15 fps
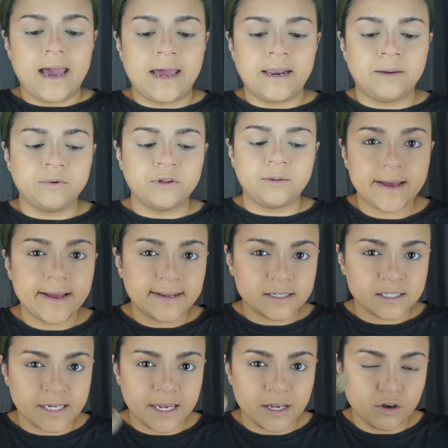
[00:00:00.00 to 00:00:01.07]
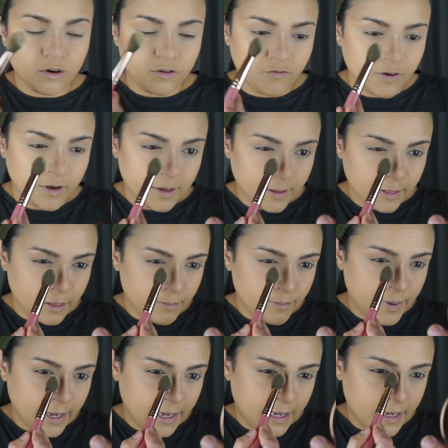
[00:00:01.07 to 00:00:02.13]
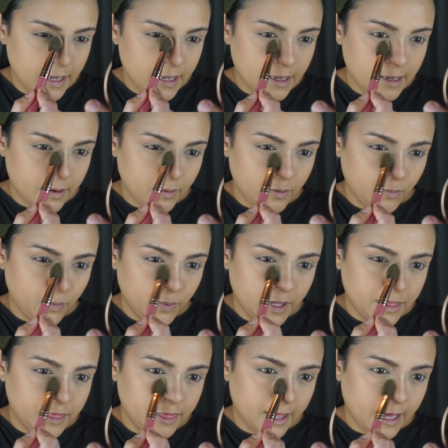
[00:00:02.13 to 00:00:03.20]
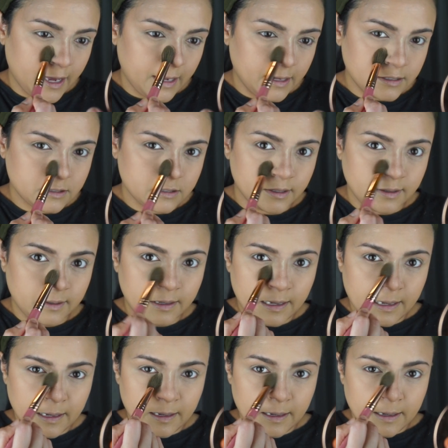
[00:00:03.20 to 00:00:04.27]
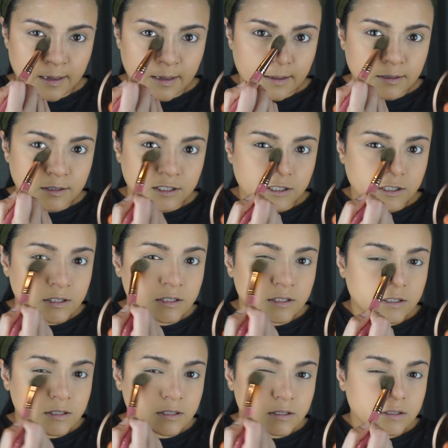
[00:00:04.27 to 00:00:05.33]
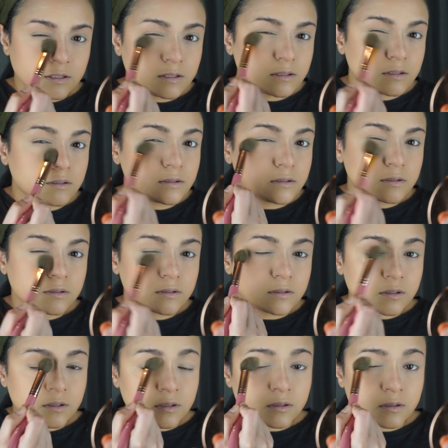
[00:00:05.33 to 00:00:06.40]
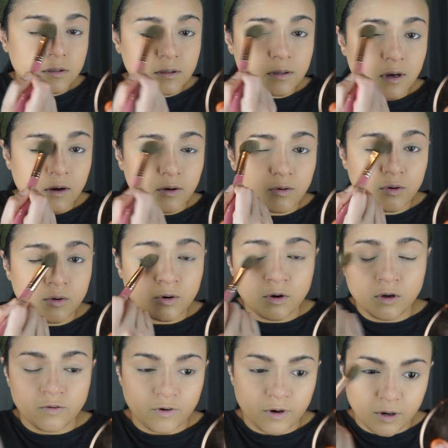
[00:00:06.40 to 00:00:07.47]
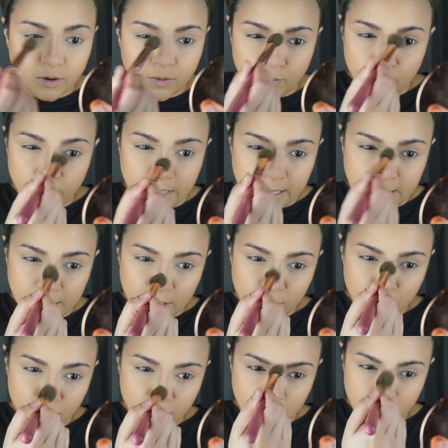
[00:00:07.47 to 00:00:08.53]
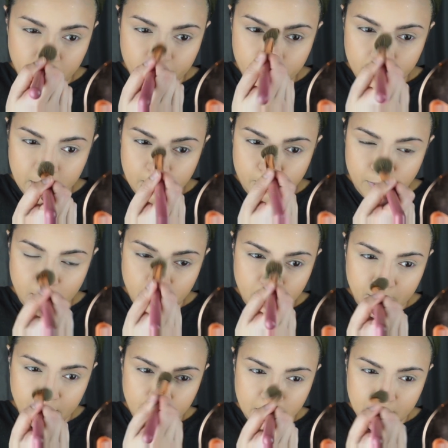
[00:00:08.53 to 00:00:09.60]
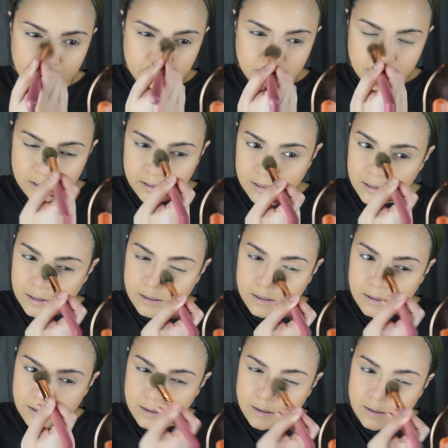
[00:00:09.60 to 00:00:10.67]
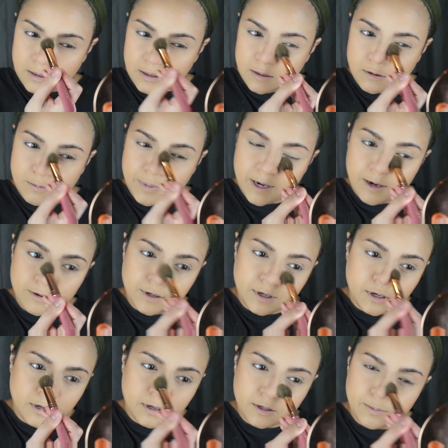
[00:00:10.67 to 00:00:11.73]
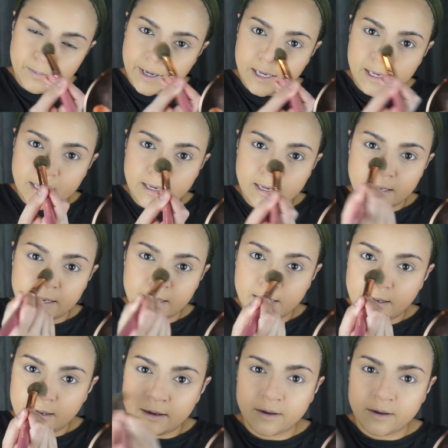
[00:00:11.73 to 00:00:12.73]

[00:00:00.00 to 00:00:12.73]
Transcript: and I'm gonna take off the bake with that. So just go all over where you have applied your powder, your baking,